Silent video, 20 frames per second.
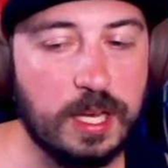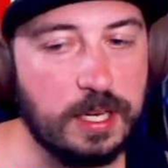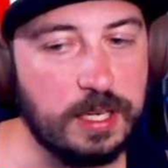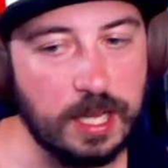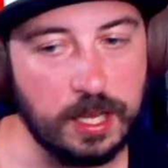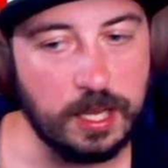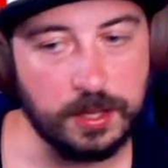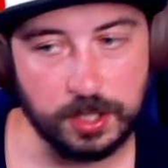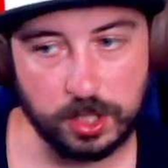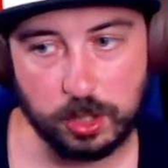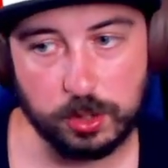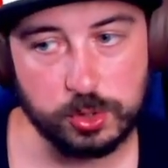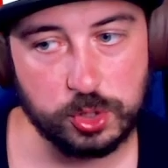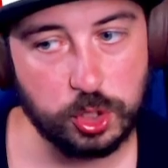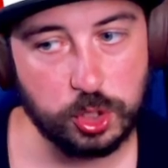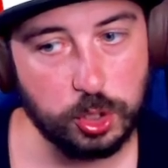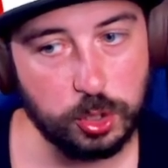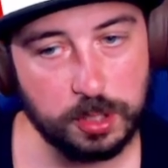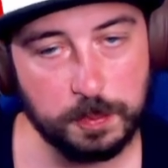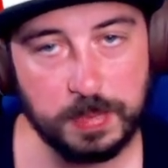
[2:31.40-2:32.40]
Now, the ghost
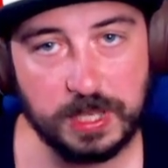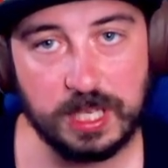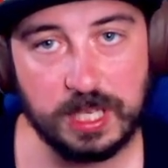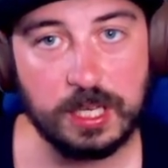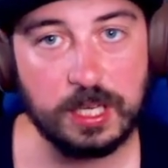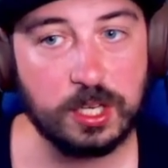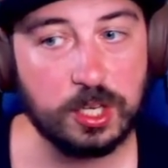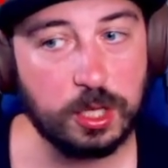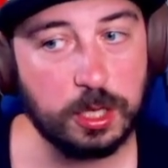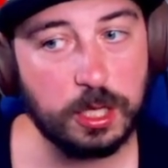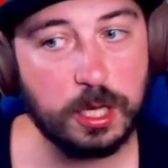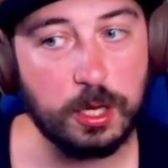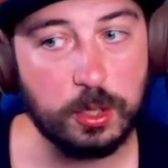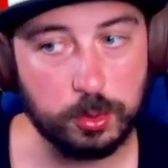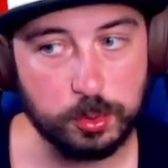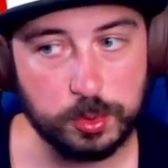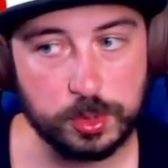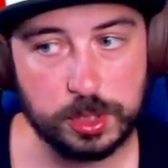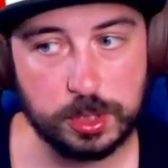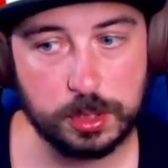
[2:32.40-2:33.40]
could be
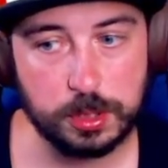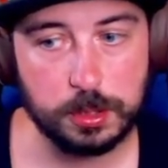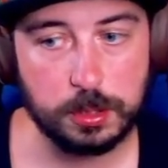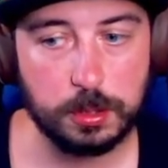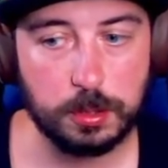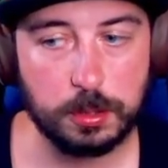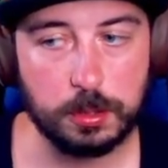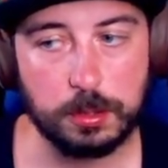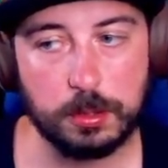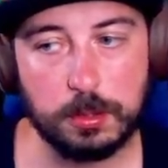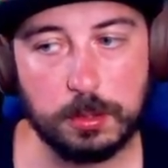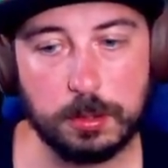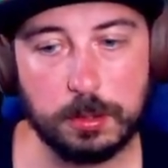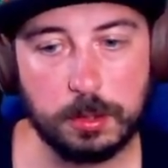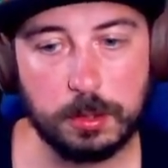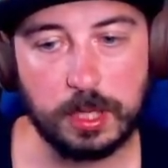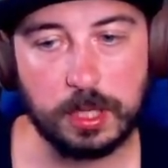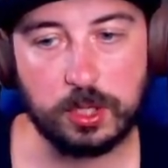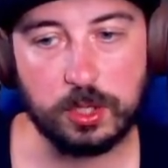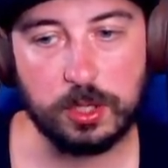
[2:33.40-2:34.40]
close.
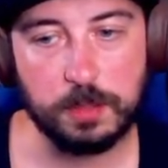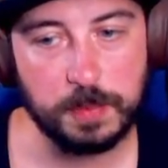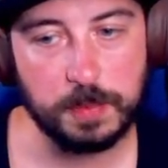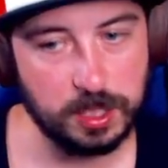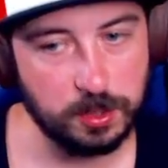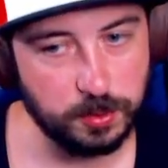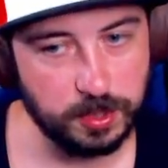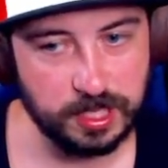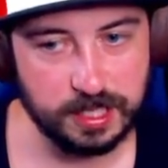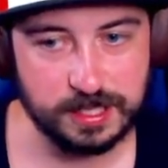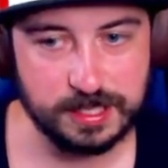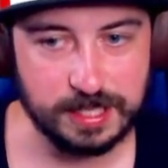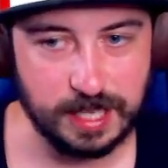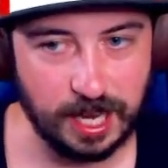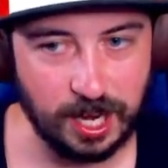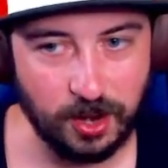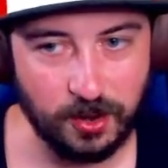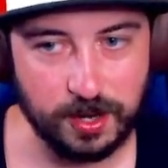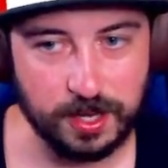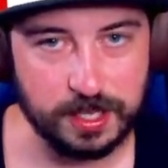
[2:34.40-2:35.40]
Could be in one of these
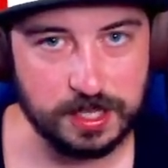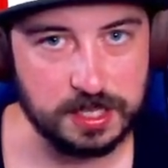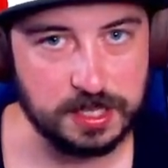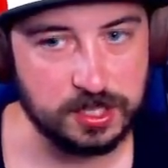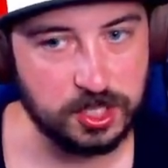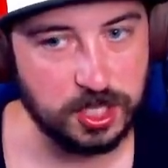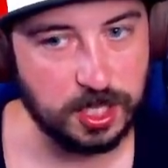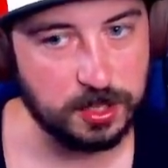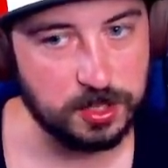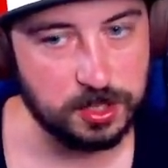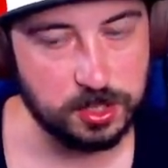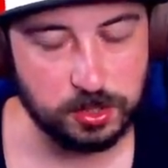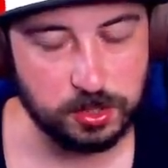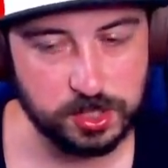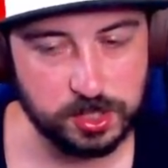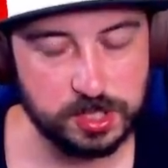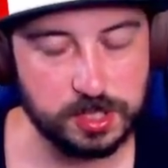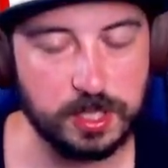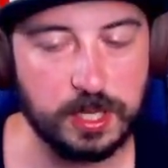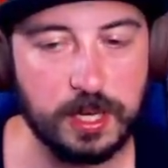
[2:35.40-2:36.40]
areas. Chances are
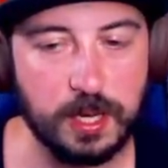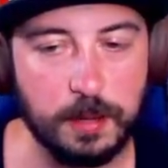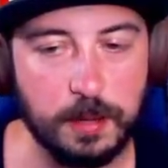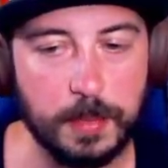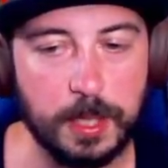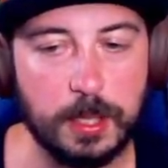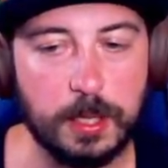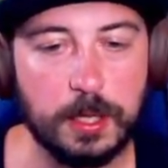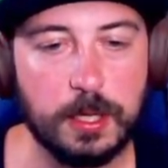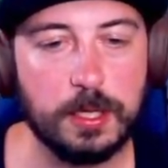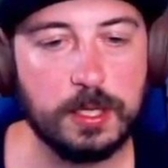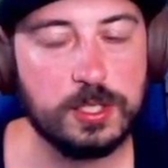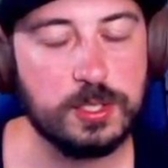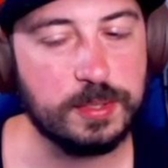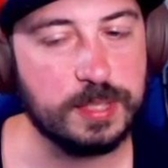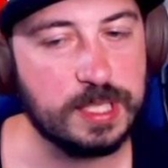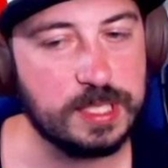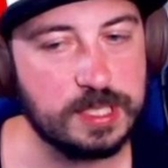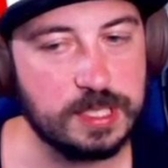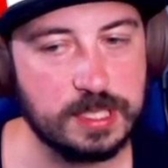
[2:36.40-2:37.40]
slim.
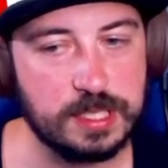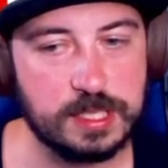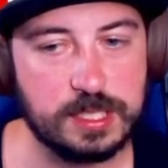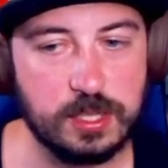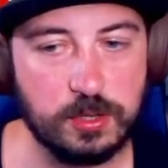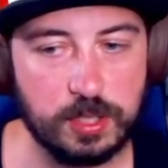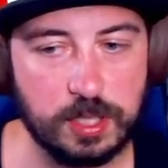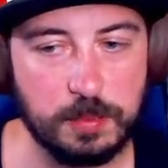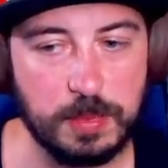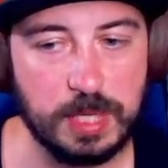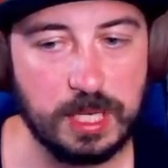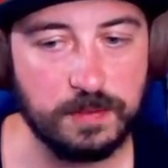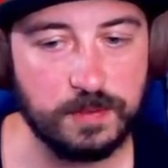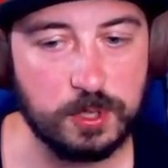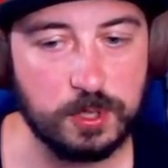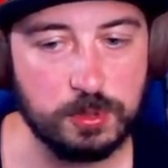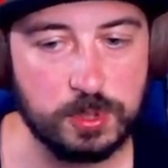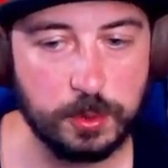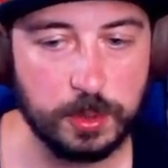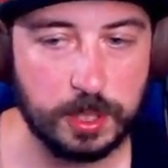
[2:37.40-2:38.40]
Doesn't necessarily mean if
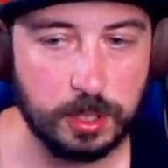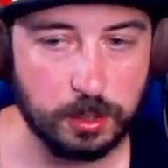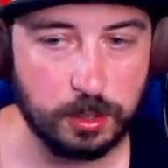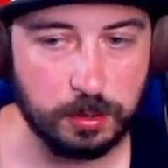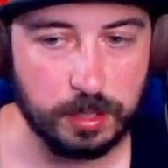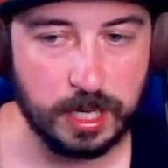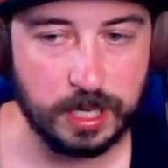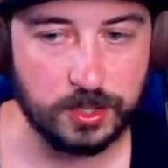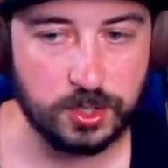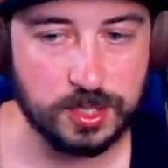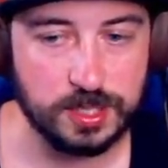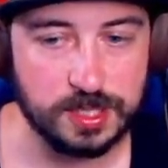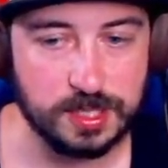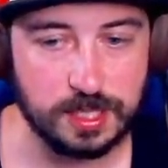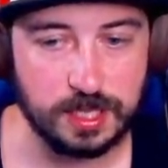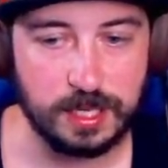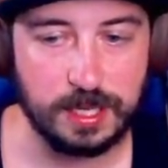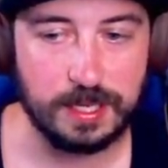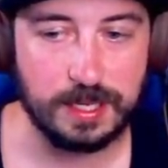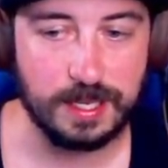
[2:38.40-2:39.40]
you do hear interactions,
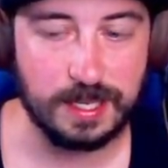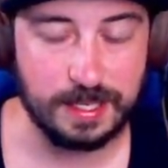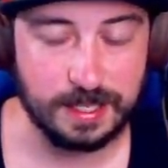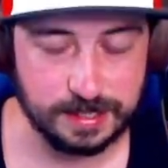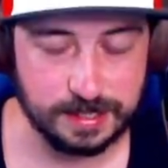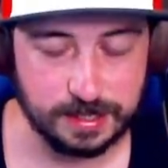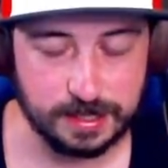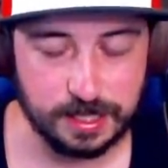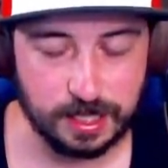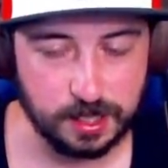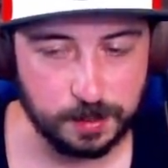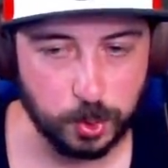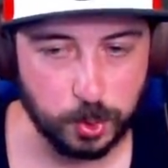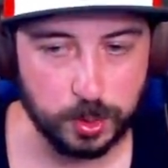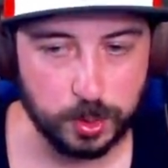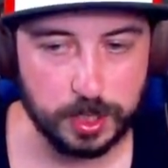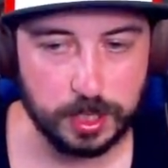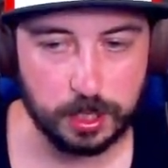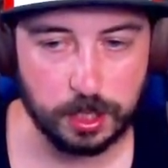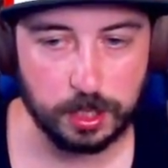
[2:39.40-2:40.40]
it is a
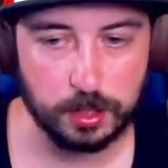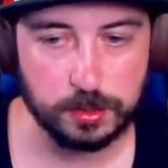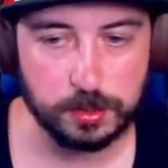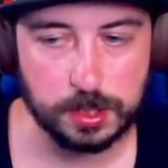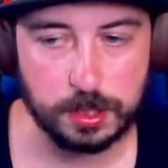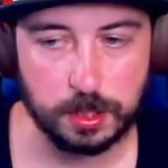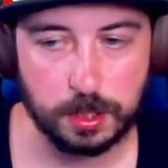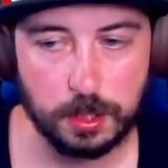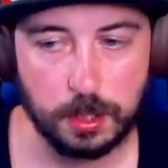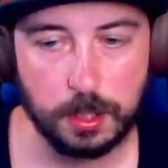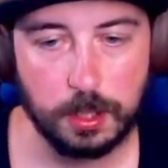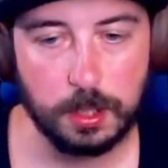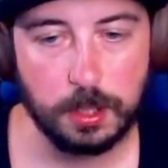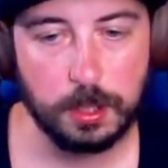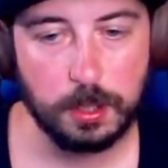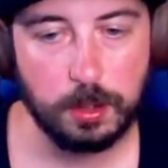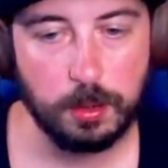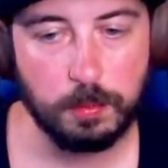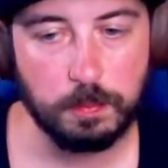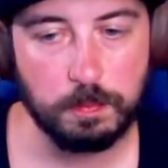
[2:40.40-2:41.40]
teleporting ghost.
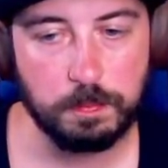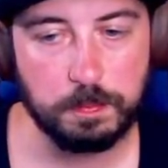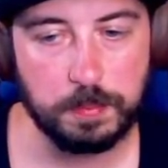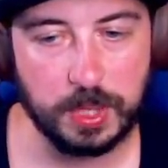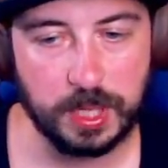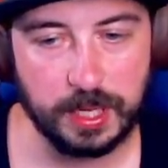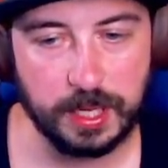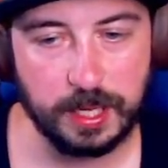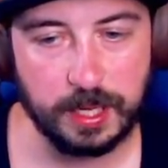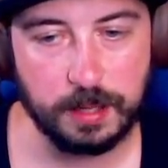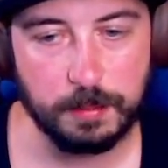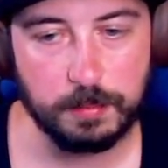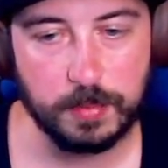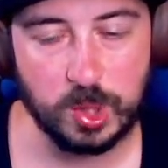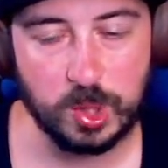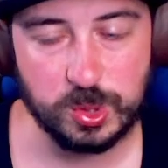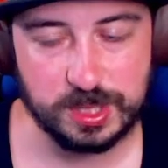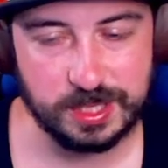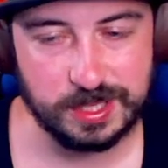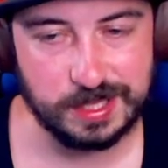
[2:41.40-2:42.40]
But
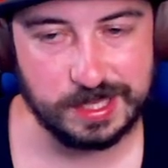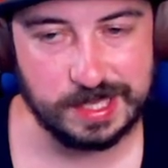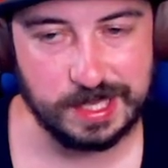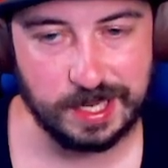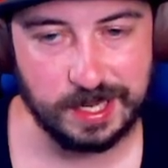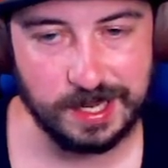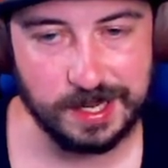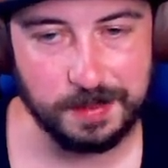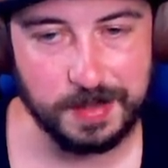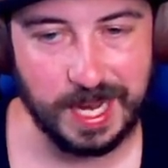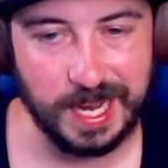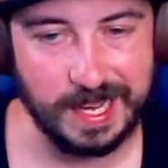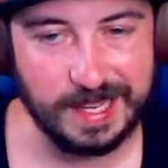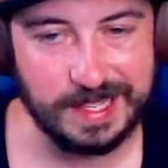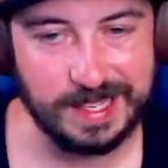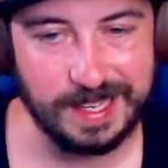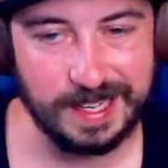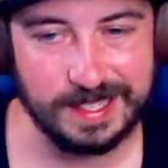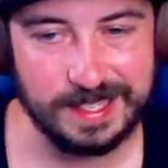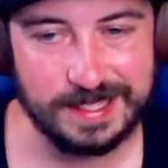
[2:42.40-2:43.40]
most of the time, I
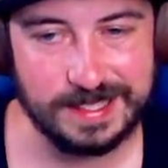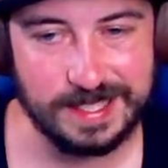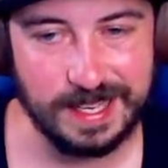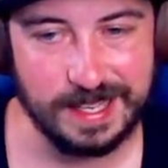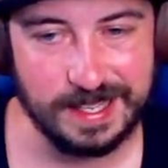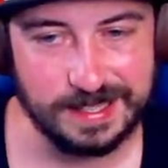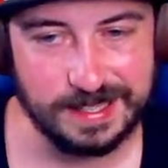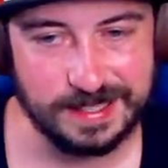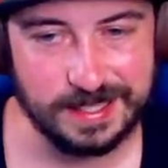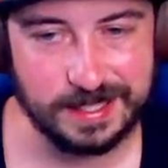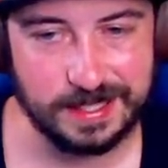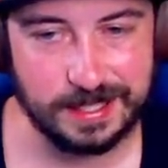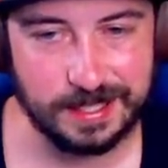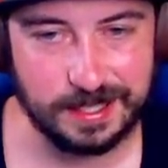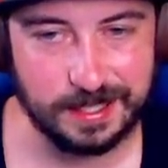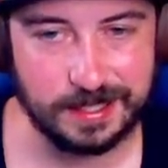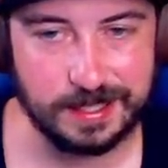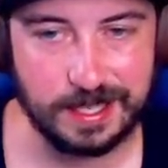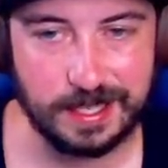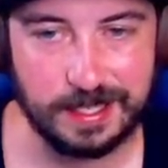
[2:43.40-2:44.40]
kind of tend to
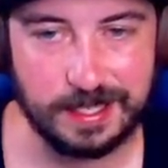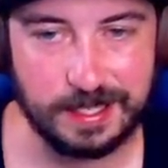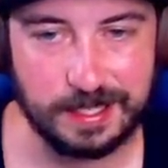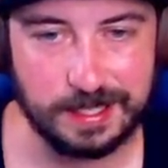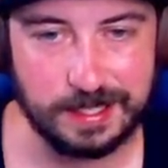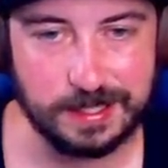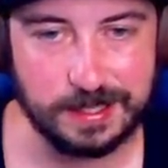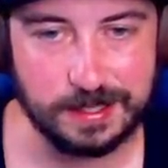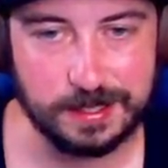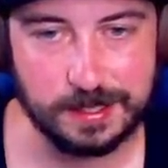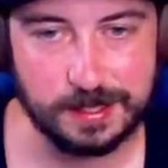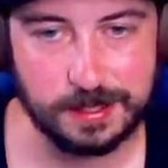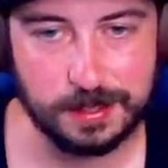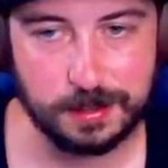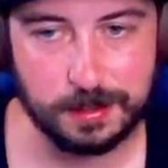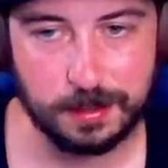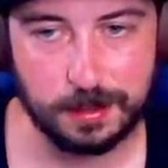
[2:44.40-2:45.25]
think that it is.